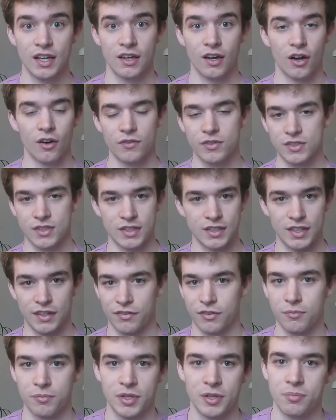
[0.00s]
obviously
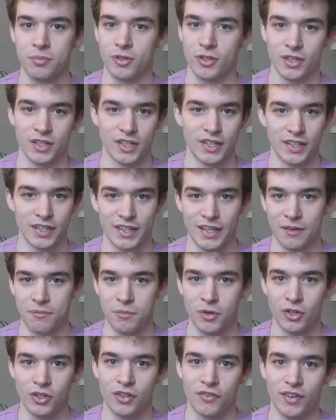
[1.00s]
different people are going to get
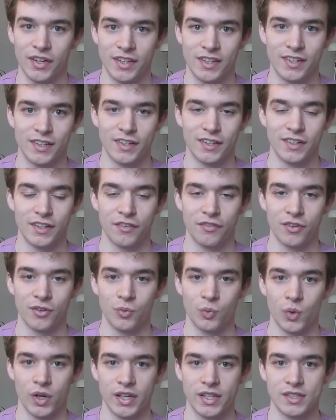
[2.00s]
motivated in
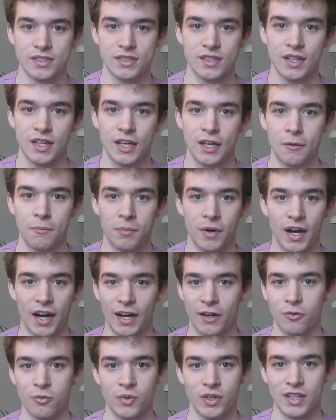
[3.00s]
different ways. But
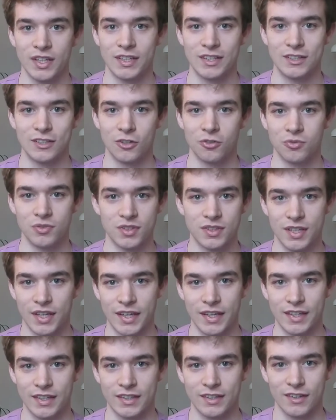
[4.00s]
I really don't
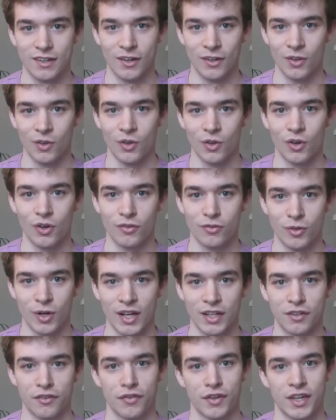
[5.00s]
take a lot of
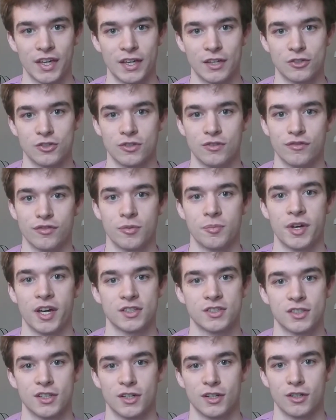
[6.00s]
gratification from
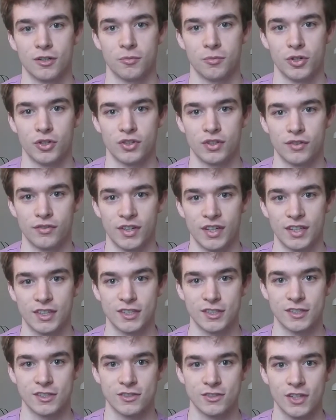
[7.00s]
external
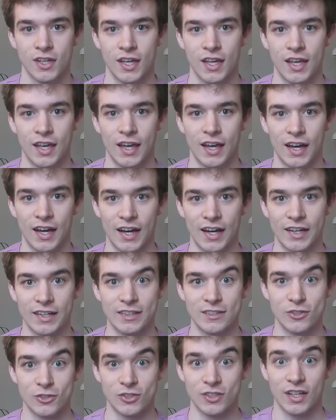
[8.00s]
motivators. I
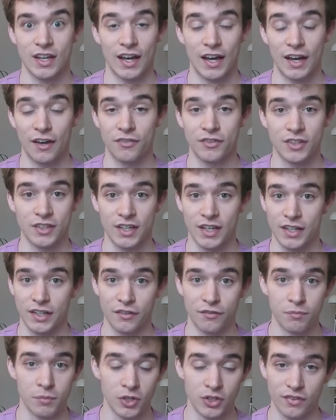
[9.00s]
just have to kind
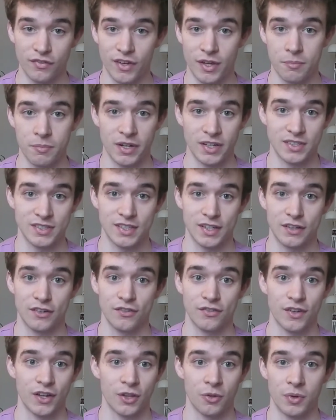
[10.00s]
of motivate
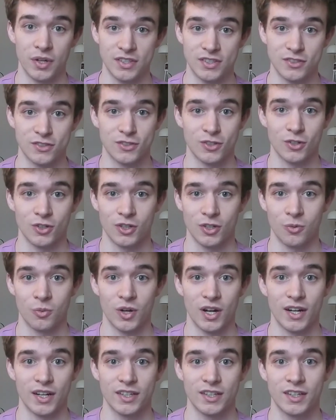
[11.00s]
myself, otherwise it's not going to
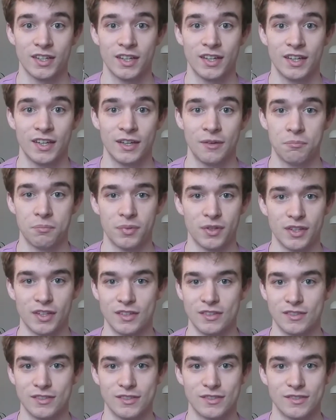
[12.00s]
work.
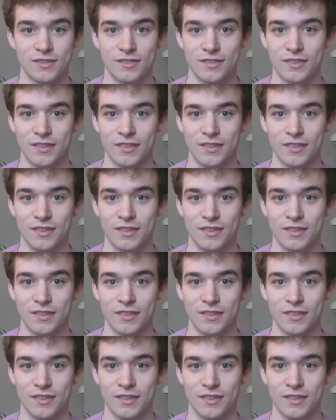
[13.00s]
Because,